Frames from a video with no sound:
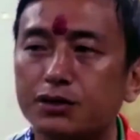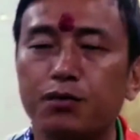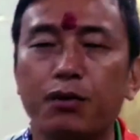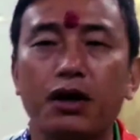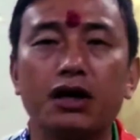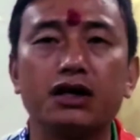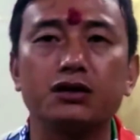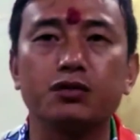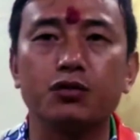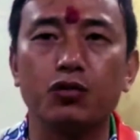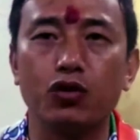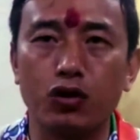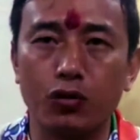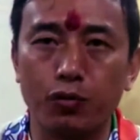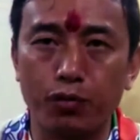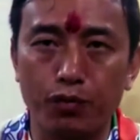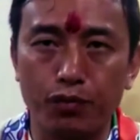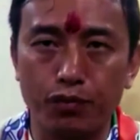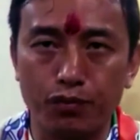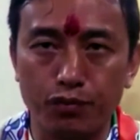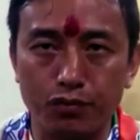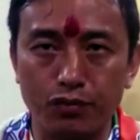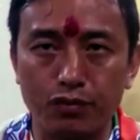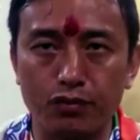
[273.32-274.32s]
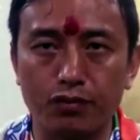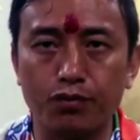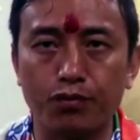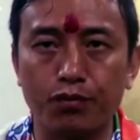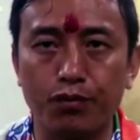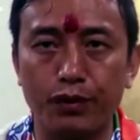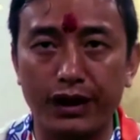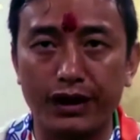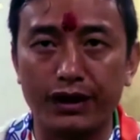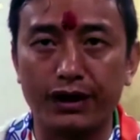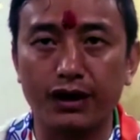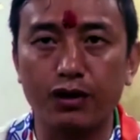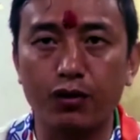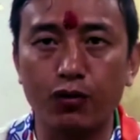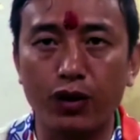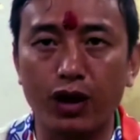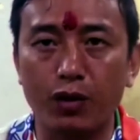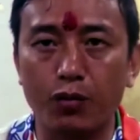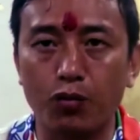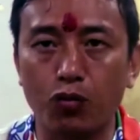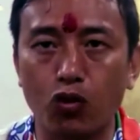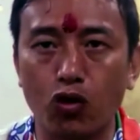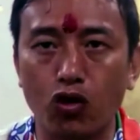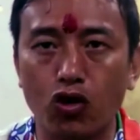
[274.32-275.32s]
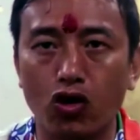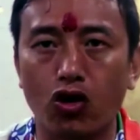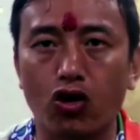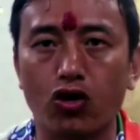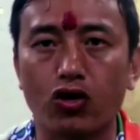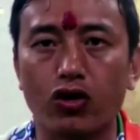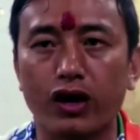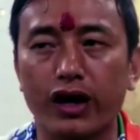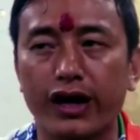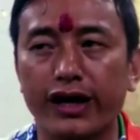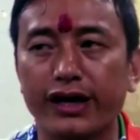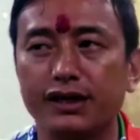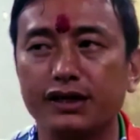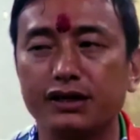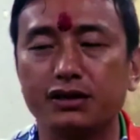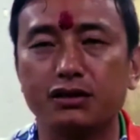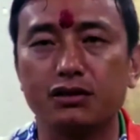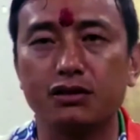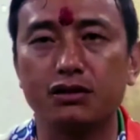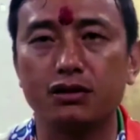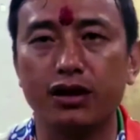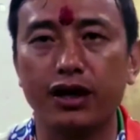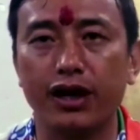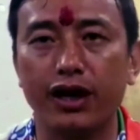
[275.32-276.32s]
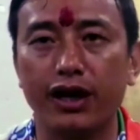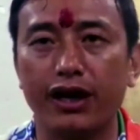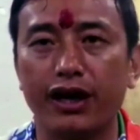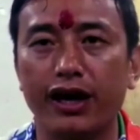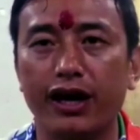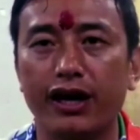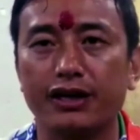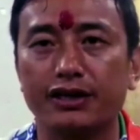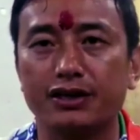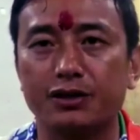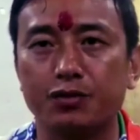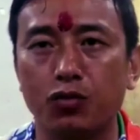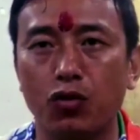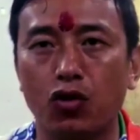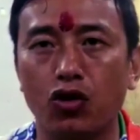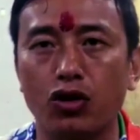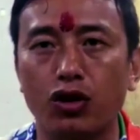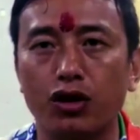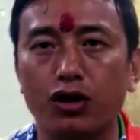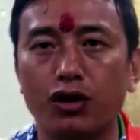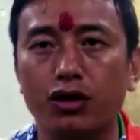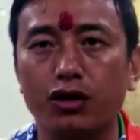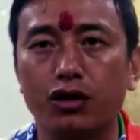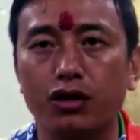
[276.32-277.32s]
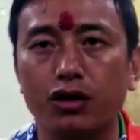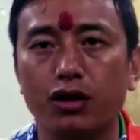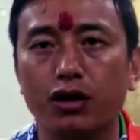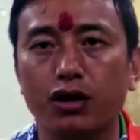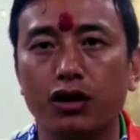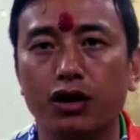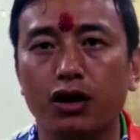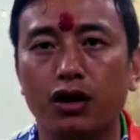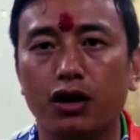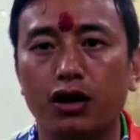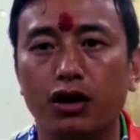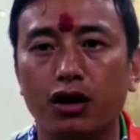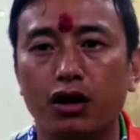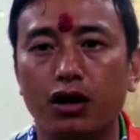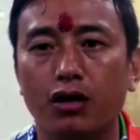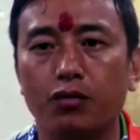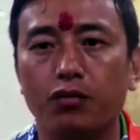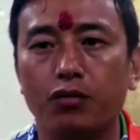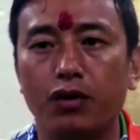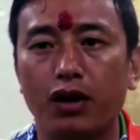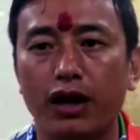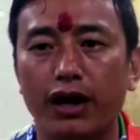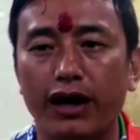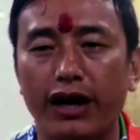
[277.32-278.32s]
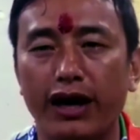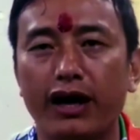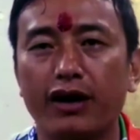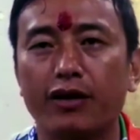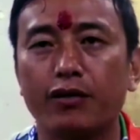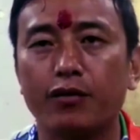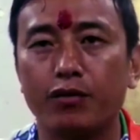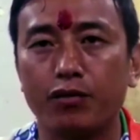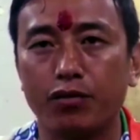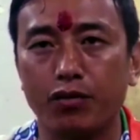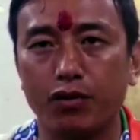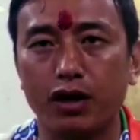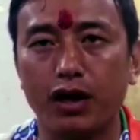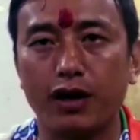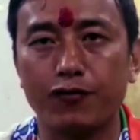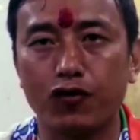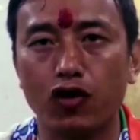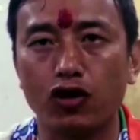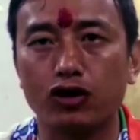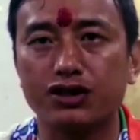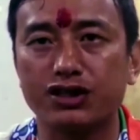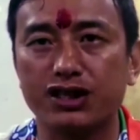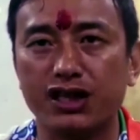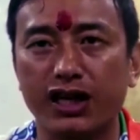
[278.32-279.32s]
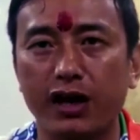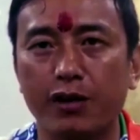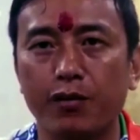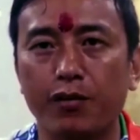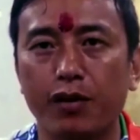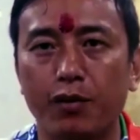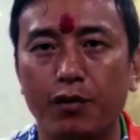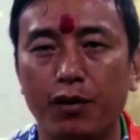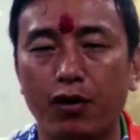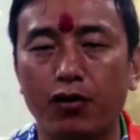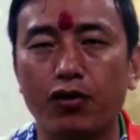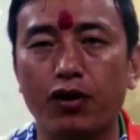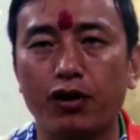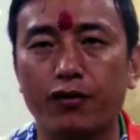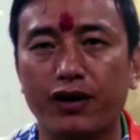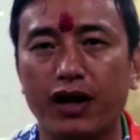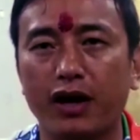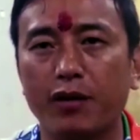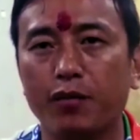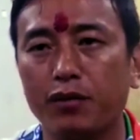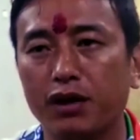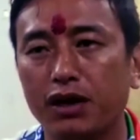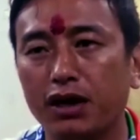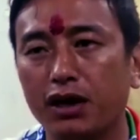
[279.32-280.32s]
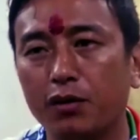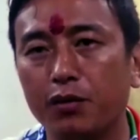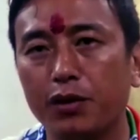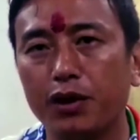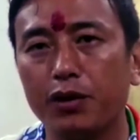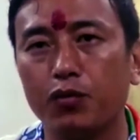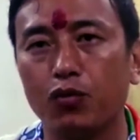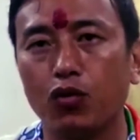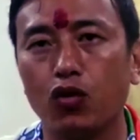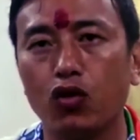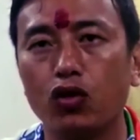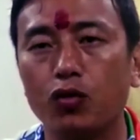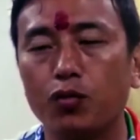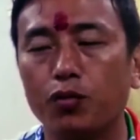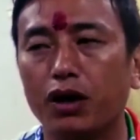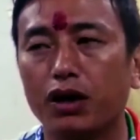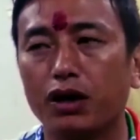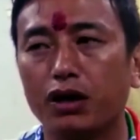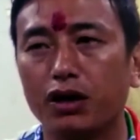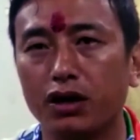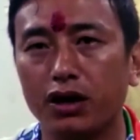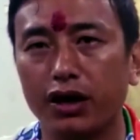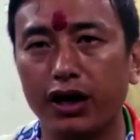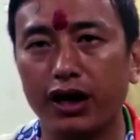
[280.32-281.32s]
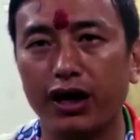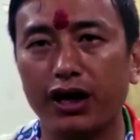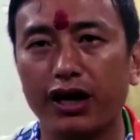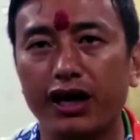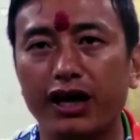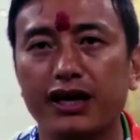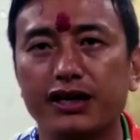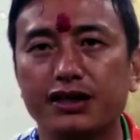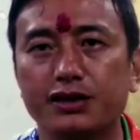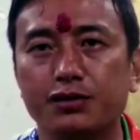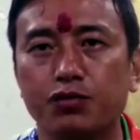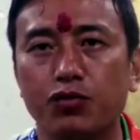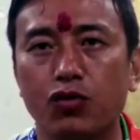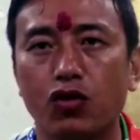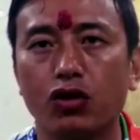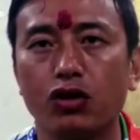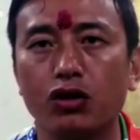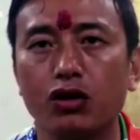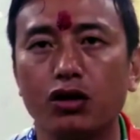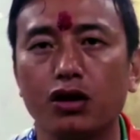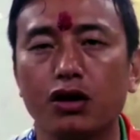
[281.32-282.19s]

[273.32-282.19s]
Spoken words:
it's much more better, we're more organized, the area is smaller. I've got same amount of time, a little bit more, but the area is small.